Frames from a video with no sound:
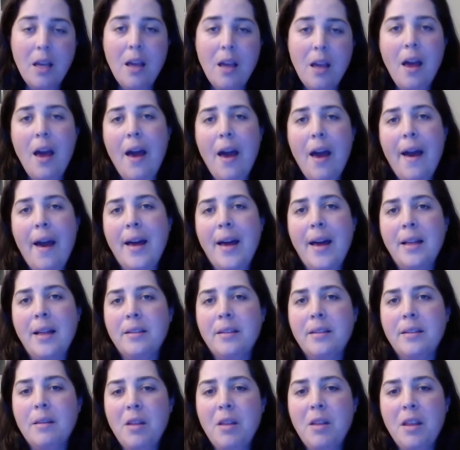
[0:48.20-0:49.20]
and
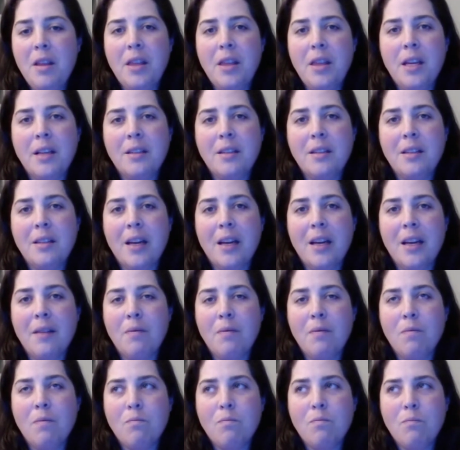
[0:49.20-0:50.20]
some of the things that I
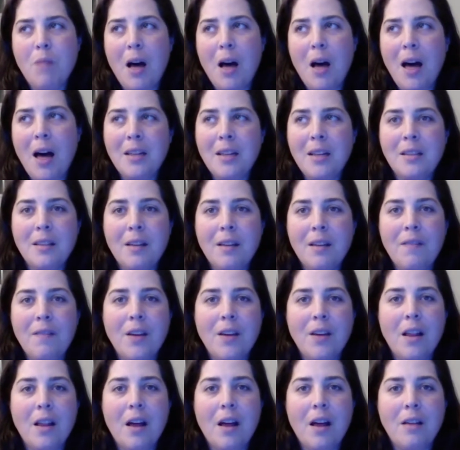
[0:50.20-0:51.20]
honestly
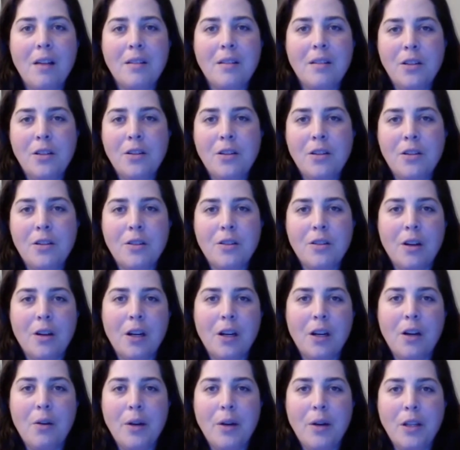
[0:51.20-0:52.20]
feel teachers are
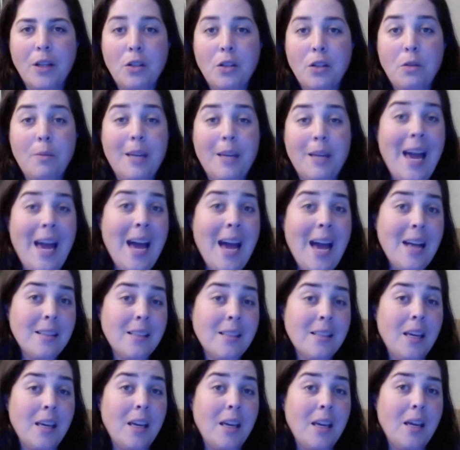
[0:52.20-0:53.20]
going to be
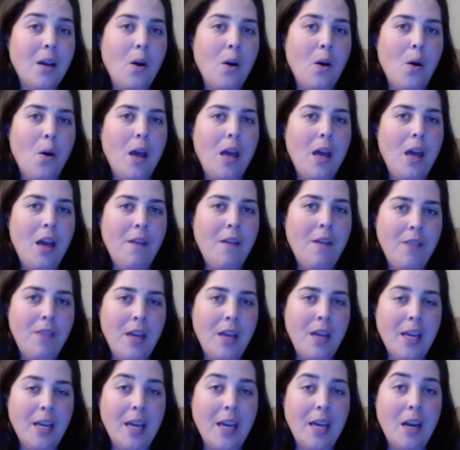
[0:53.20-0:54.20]
asking if they
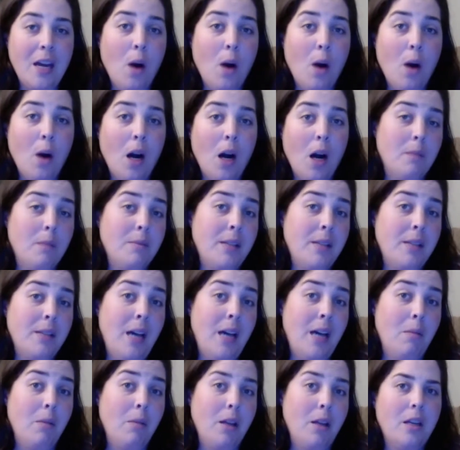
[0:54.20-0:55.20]
get a Wacom
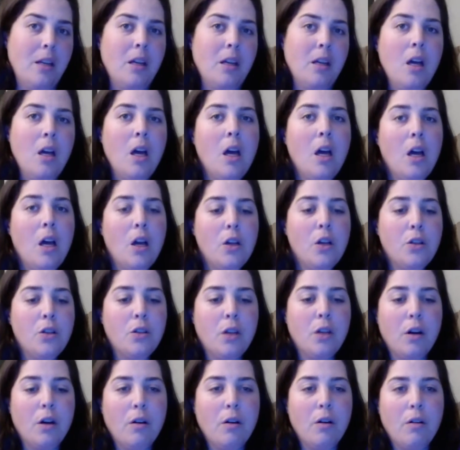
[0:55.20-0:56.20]
tablet.
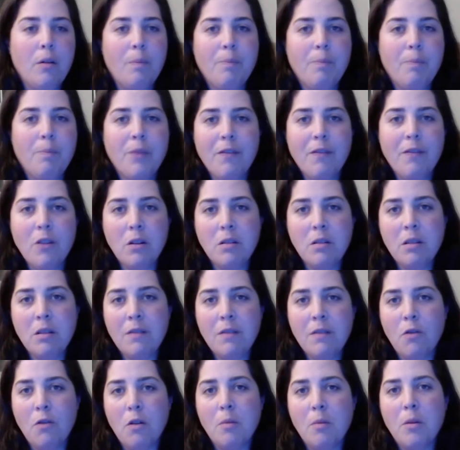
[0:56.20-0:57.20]
So first and
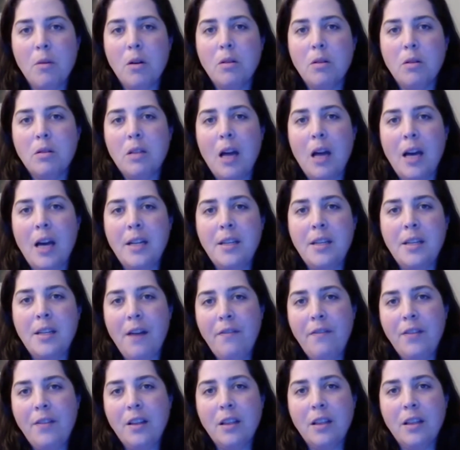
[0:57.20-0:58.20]
foremost, I
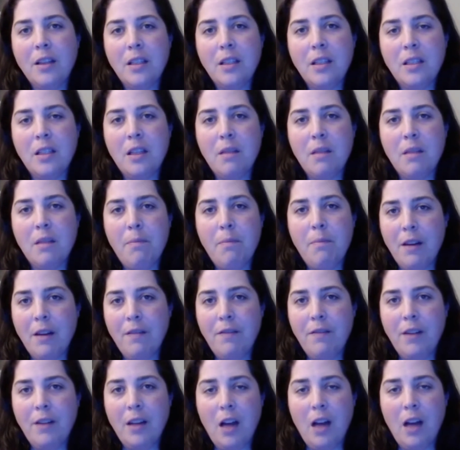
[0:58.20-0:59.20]
definitely see the
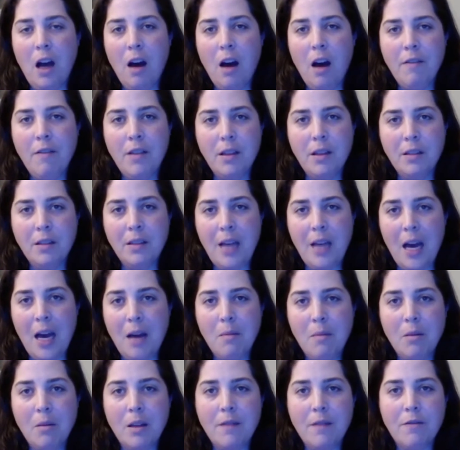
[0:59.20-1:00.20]
benefit of this
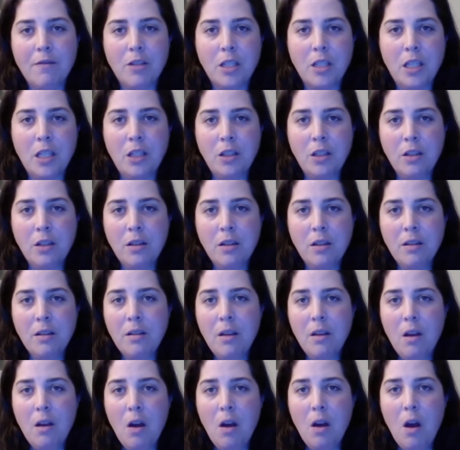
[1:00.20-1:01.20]
tablet for teachers,
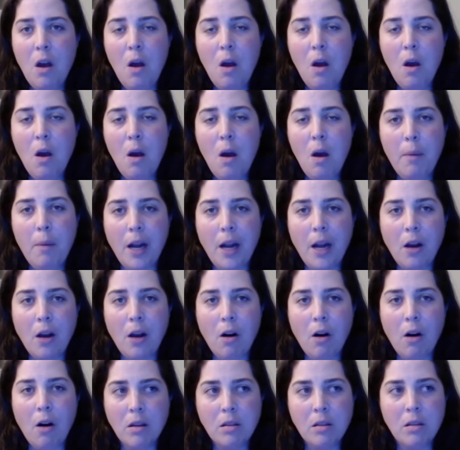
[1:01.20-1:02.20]
but I
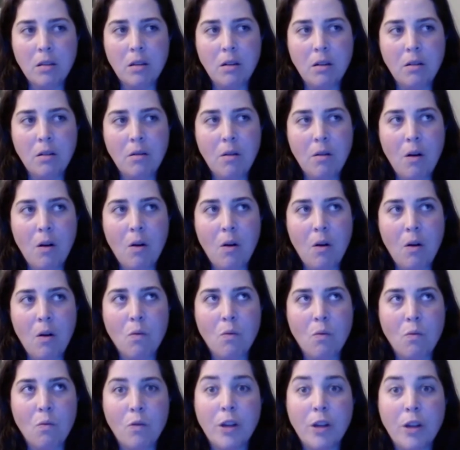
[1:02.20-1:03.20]
also
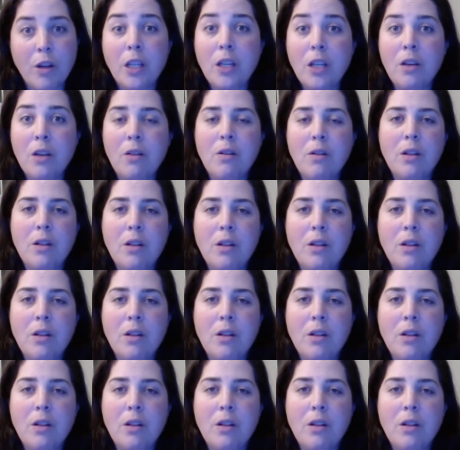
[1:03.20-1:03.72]
really noticed a